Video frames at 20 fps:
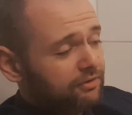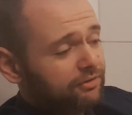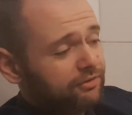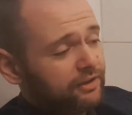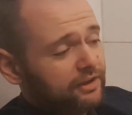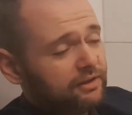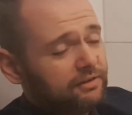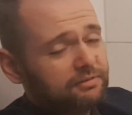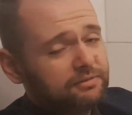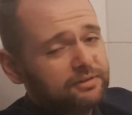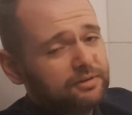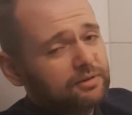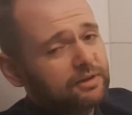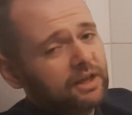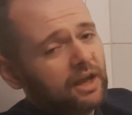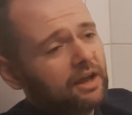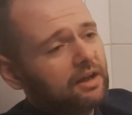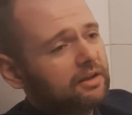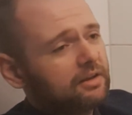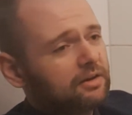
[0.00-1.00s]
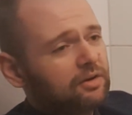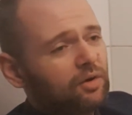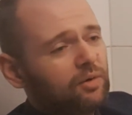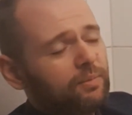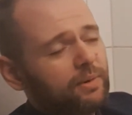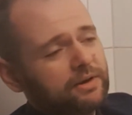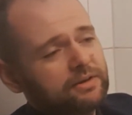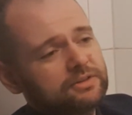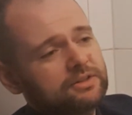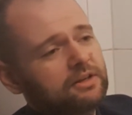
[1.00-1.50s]
thing. You can't, like,
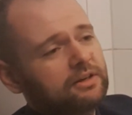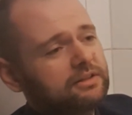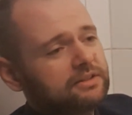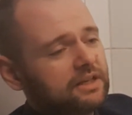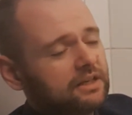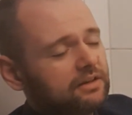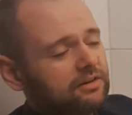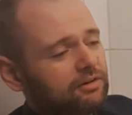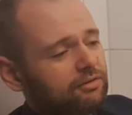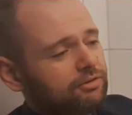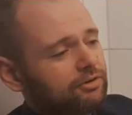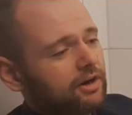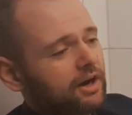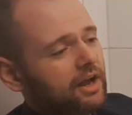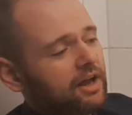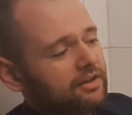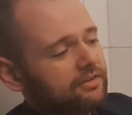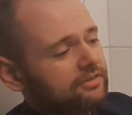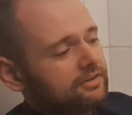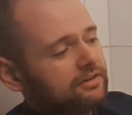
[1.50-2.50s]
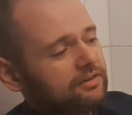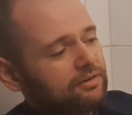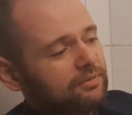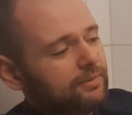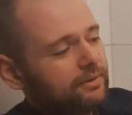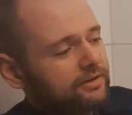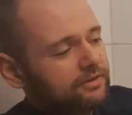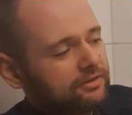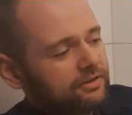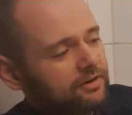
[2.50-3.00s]
nobody's going to take it off your hands, and
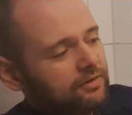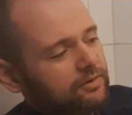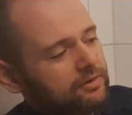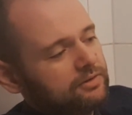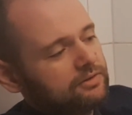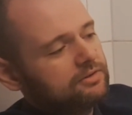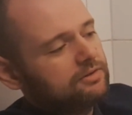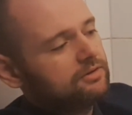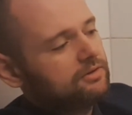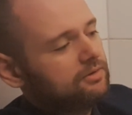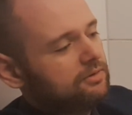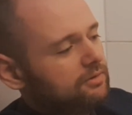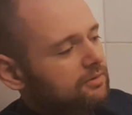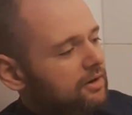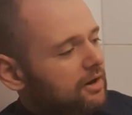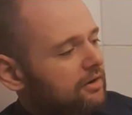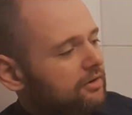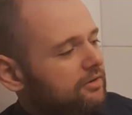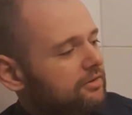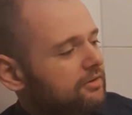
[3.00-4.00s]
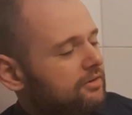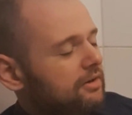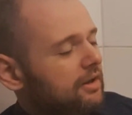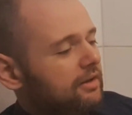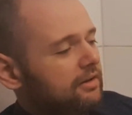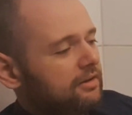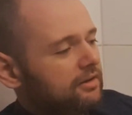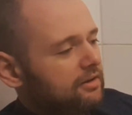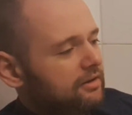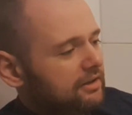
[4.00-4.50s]
nobody's going
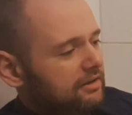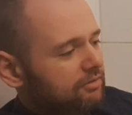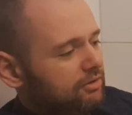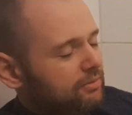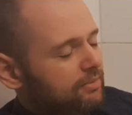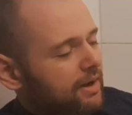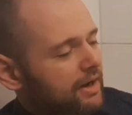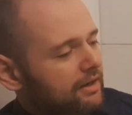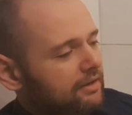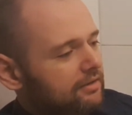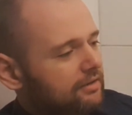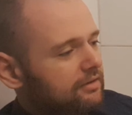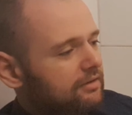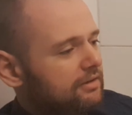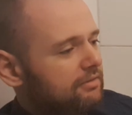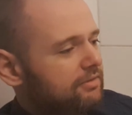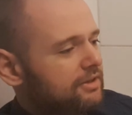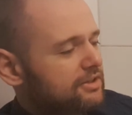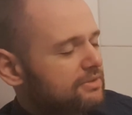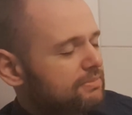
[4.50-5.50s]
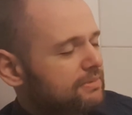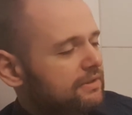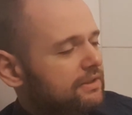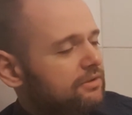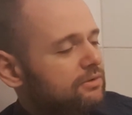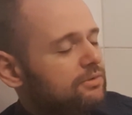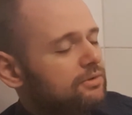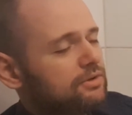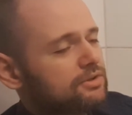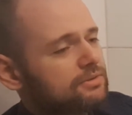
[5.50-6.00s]
to give you back the investment
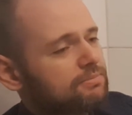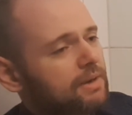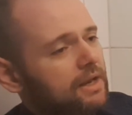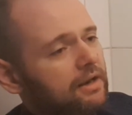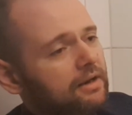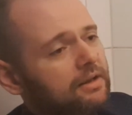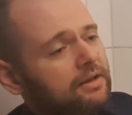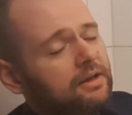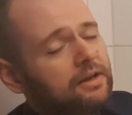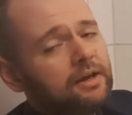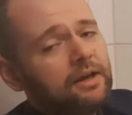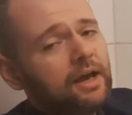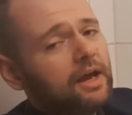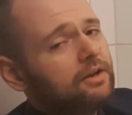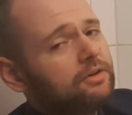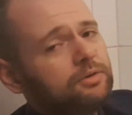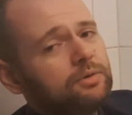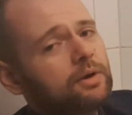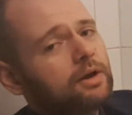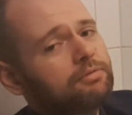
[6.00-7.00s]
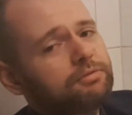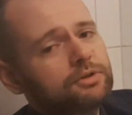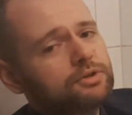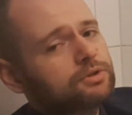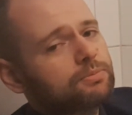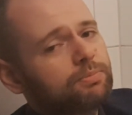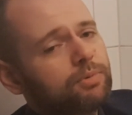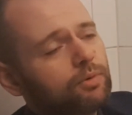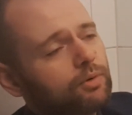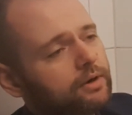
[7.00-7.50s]
that you just made, and you have to
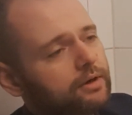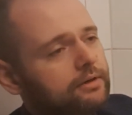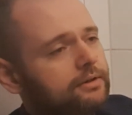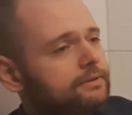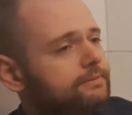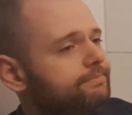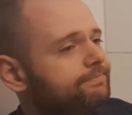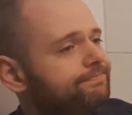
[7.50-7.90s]
support it